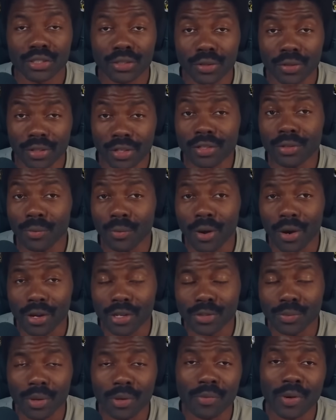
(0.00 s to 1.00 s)
So in other
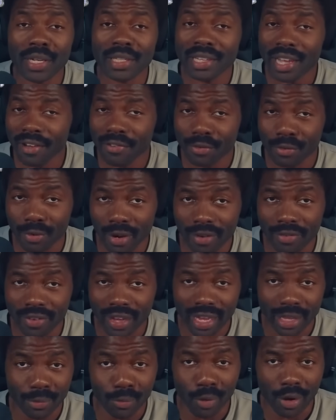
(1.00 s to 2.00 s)
words, what we're left with
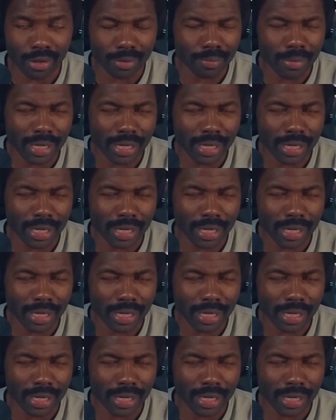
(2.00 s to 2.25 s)
and what